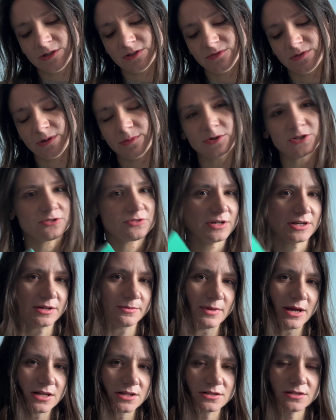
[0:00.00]
Very much
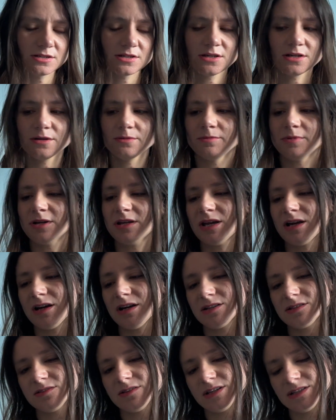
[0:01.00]
recommend. But yeah,
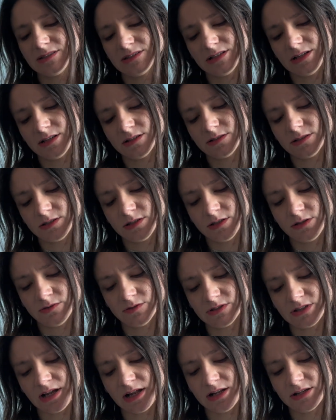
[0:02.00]
it's very sad seeing the
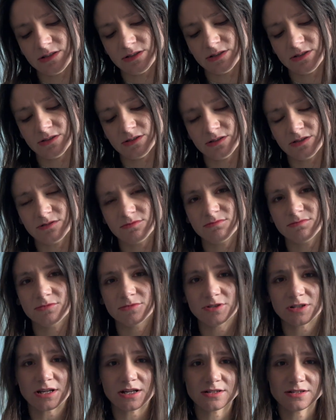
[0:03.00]
skeletons, and
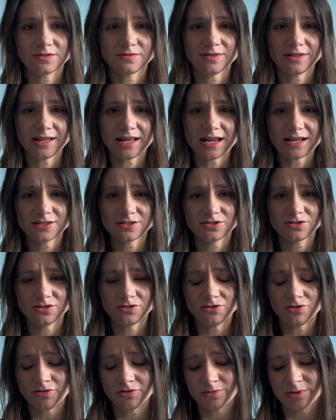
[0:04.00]
skeletons will hatch. The
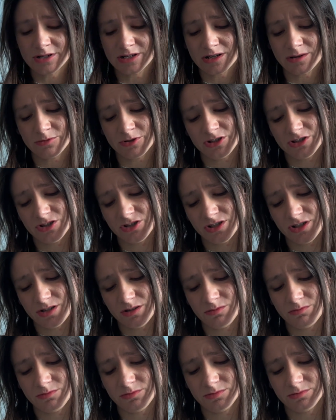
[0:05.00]
dog went down with the ship
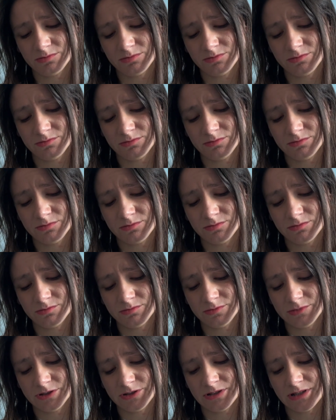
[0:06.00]

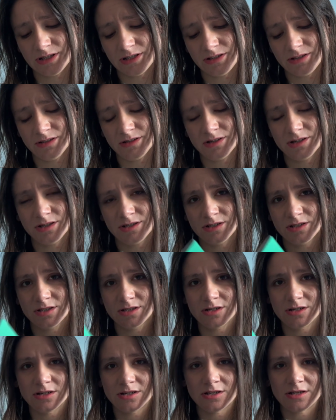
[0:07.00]
because they
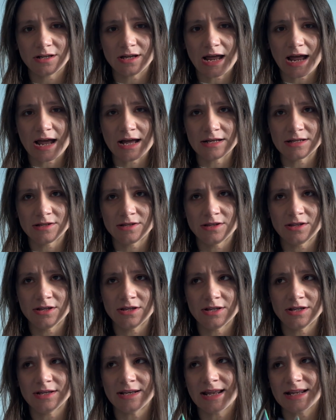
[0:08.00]
had the
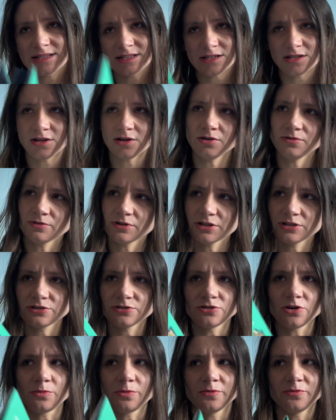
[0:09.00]
netting over it to
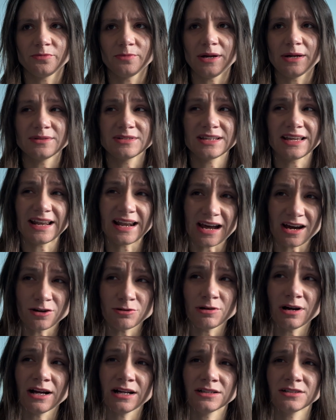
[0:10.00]
stop them from being able to get out,
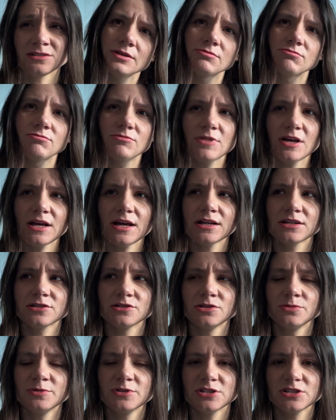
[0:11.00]
and they had a
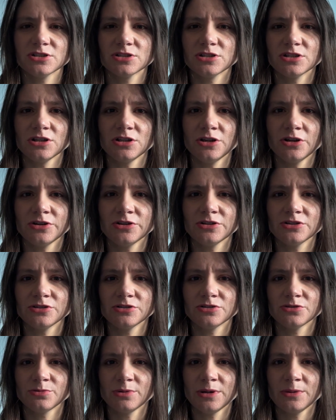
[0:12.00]
superstition that learning to
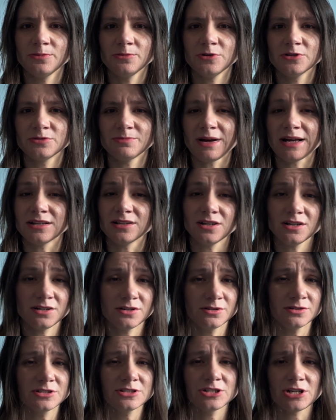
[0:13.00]
swim was bad luck on
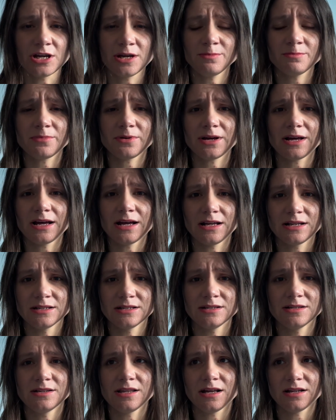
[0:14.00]
a ship, and
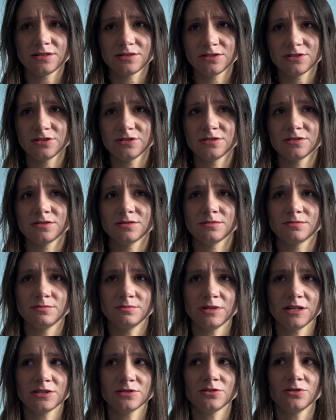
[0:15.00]
that just
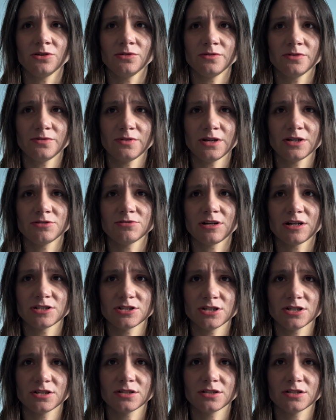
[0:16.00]
makes a lot of it very tragic.